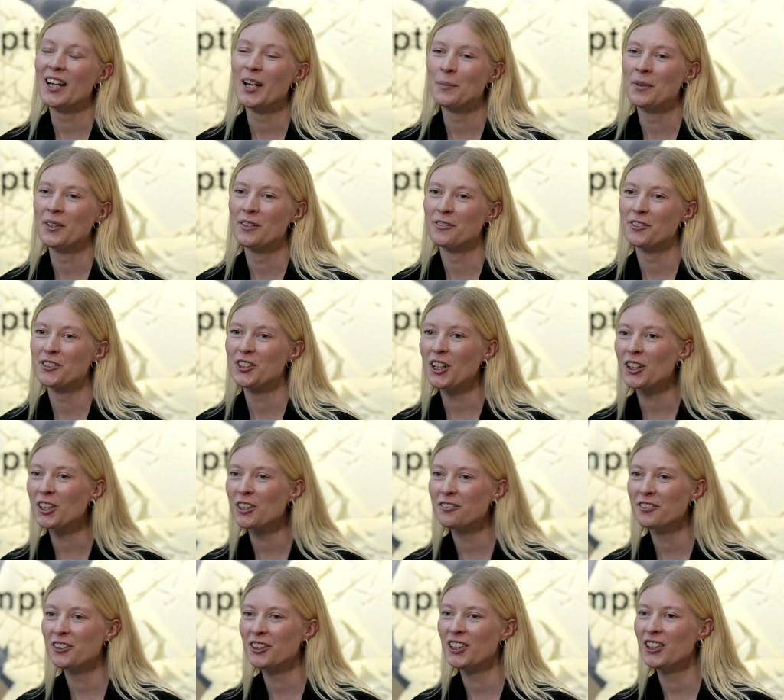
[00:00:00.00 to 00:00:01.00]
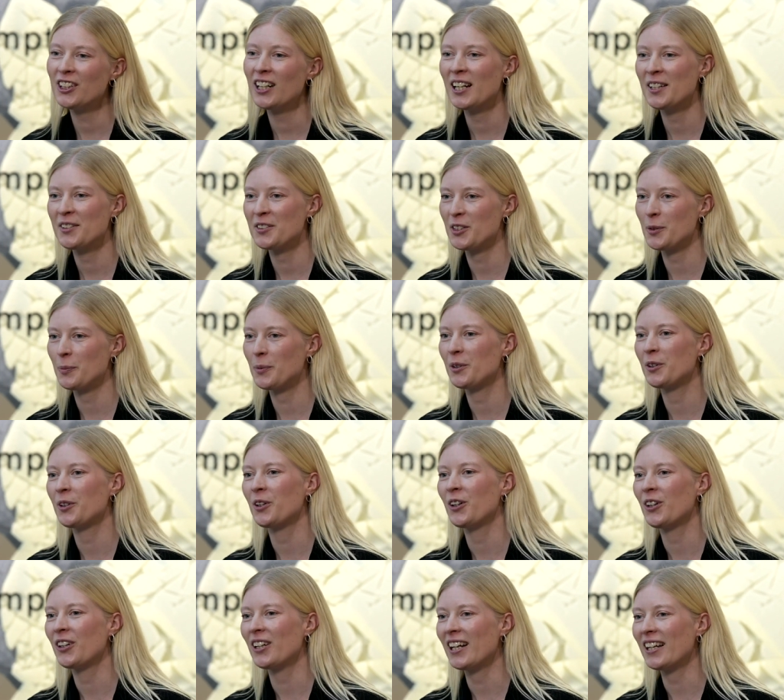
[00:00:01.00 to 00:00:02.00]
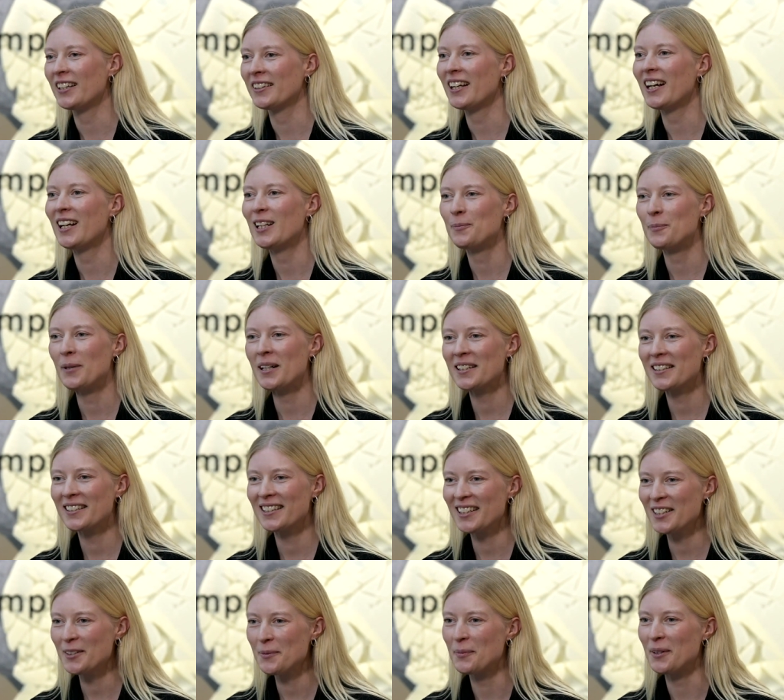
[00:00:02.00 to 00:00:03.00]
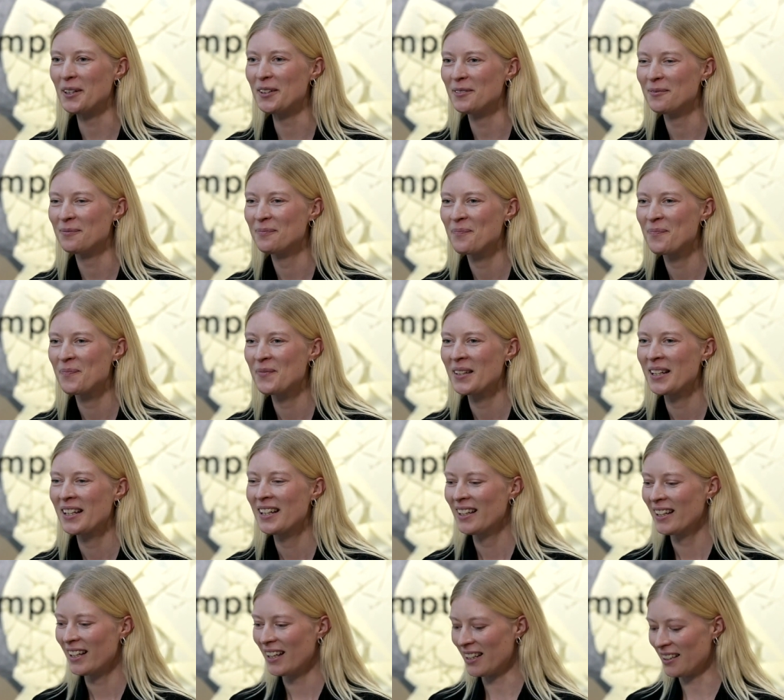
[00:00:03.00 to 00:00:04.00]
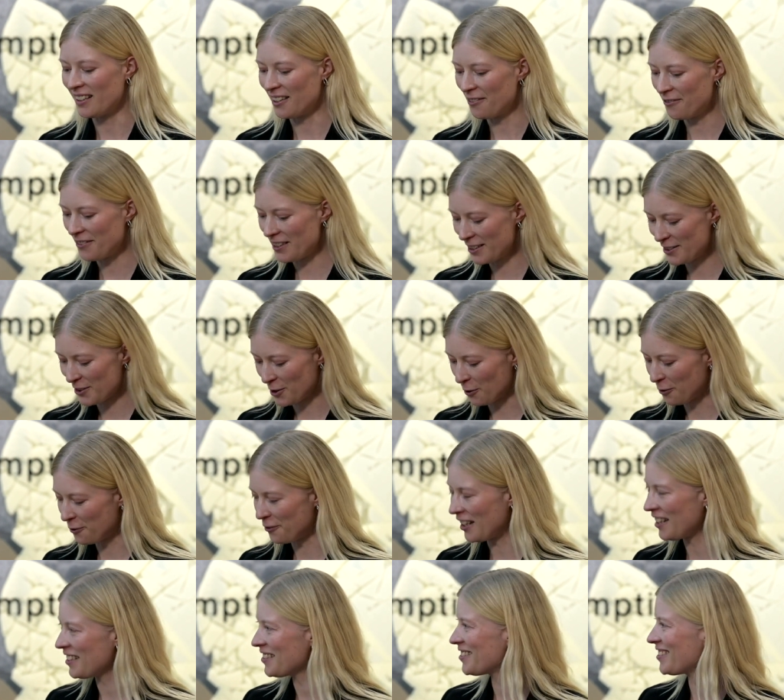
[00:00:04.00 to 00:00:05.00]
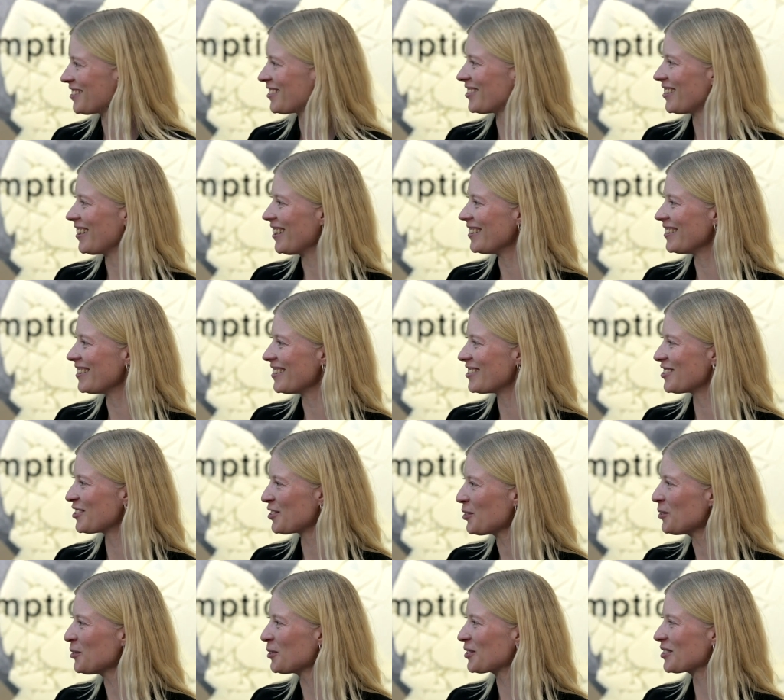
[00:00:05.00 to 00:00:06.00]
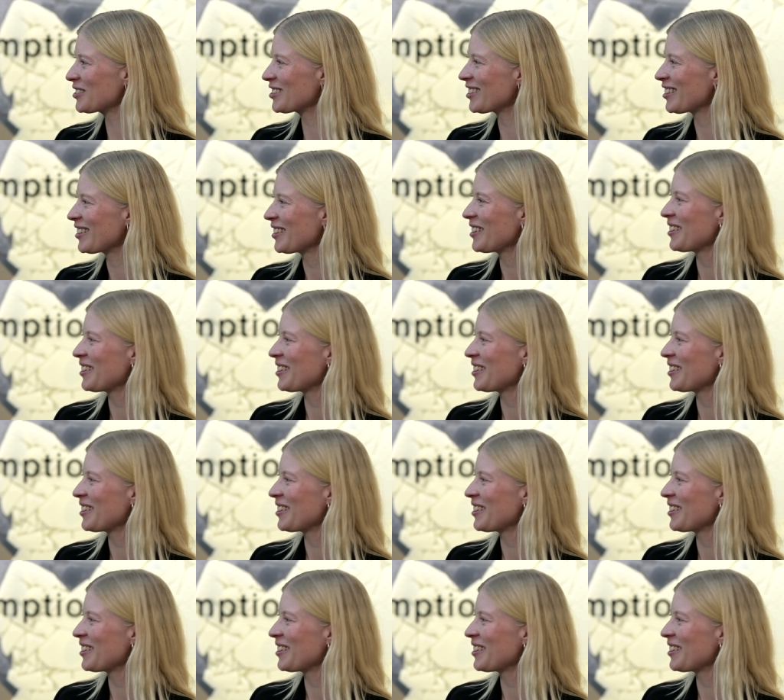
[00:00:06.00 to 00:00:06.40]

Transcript: I'm a photographer, entrepreneur, and alpine climber and I feel so fancy today in this suit